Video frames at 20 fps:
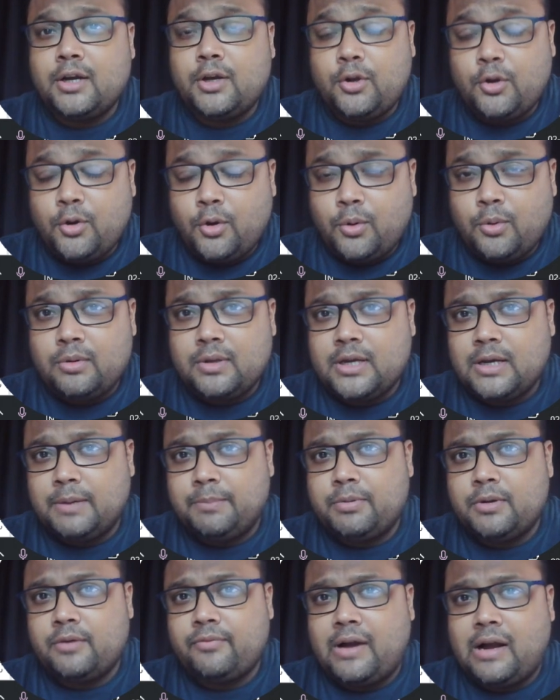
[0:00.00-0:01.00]
gold a
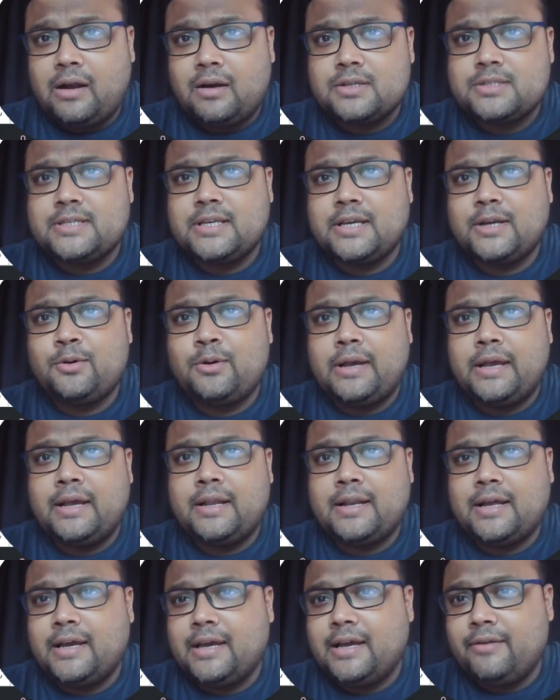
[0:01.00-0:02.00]
couple of hours ago
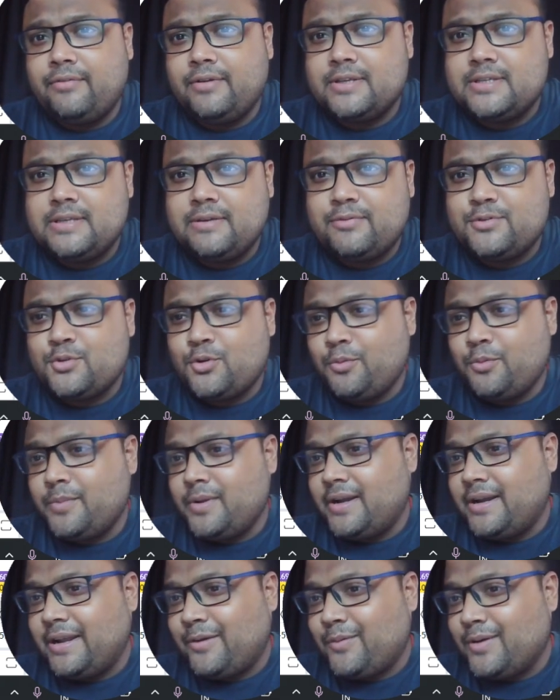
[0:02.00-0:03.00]
and I have received so
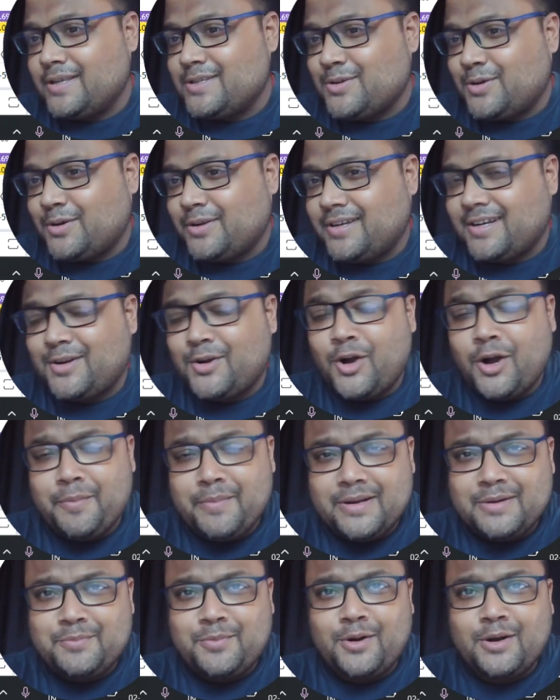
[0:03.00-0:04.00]
many requests on the
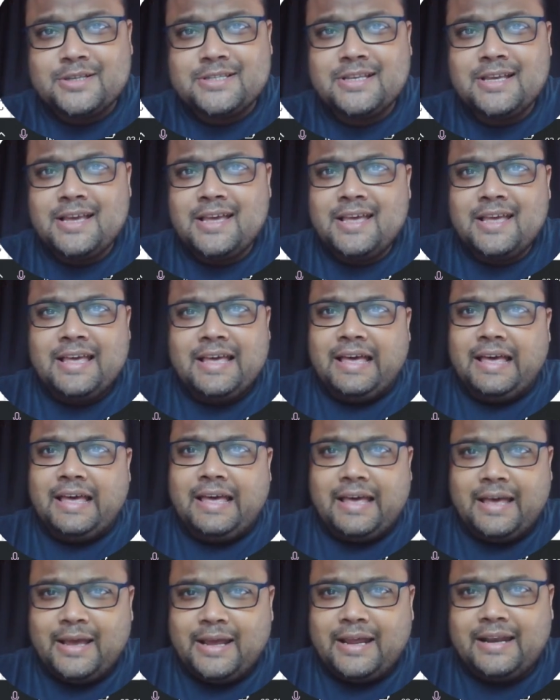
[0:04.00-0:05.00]
comment box.
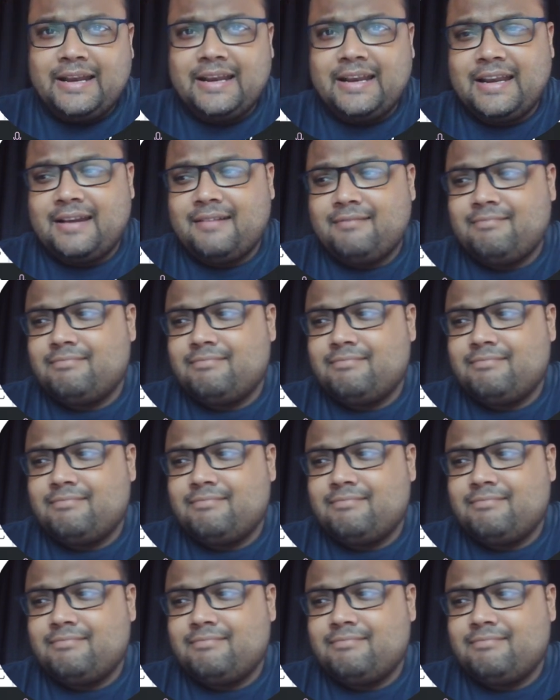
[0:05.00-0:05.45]
And